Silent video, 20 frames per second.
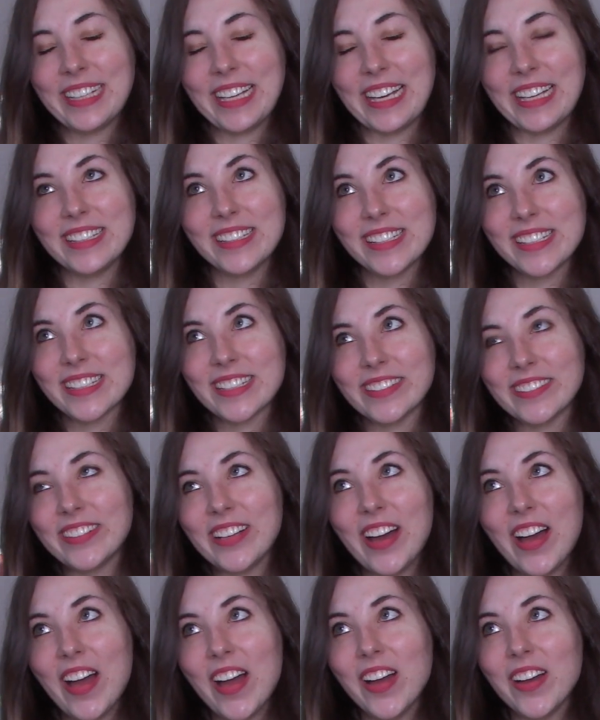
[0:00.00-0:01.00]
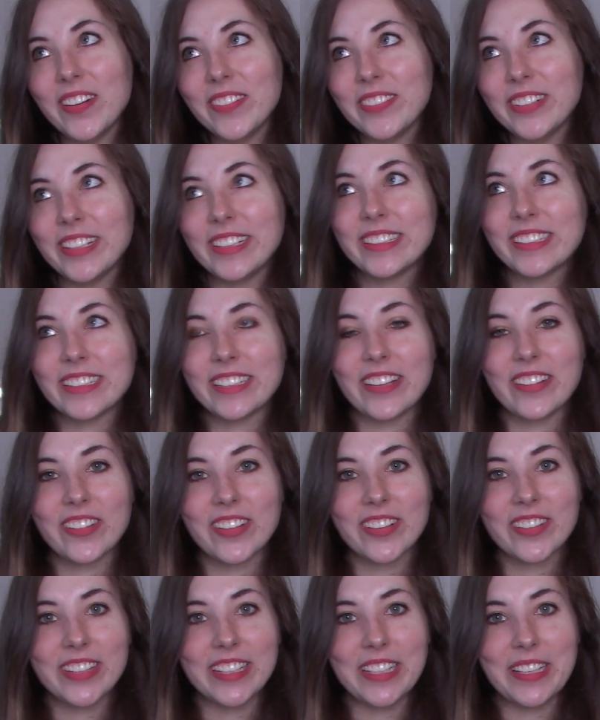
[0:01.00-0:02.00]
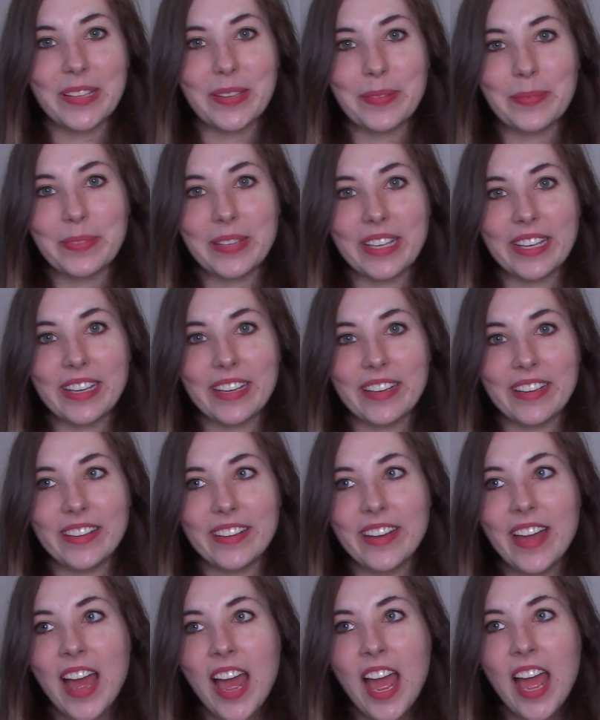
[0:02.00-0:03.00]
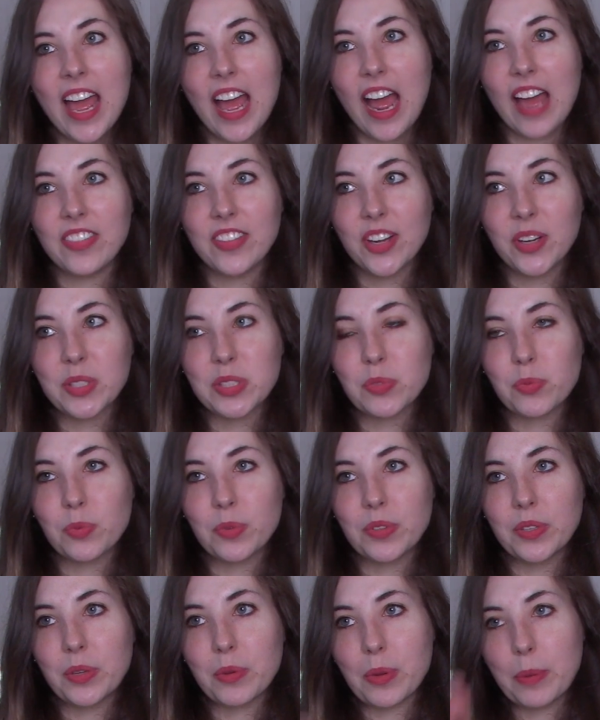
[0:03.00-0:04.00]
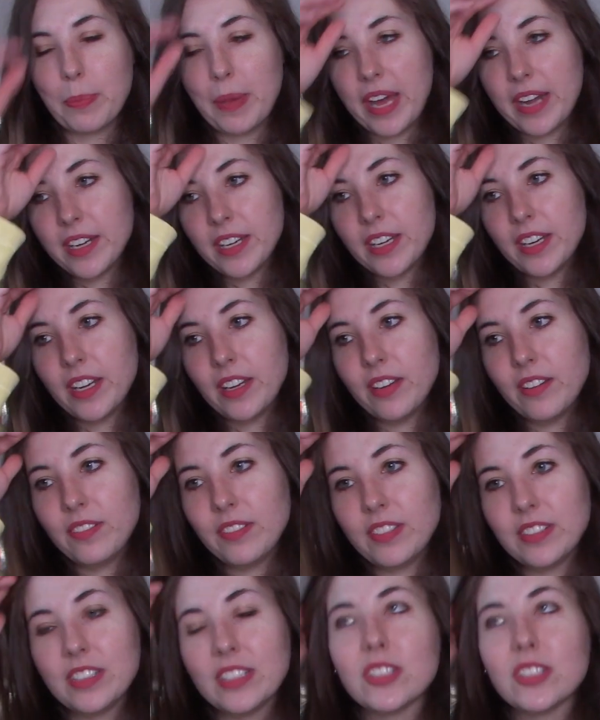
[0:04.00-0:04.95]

Insta love is another theme, and I thought it was really repetitive.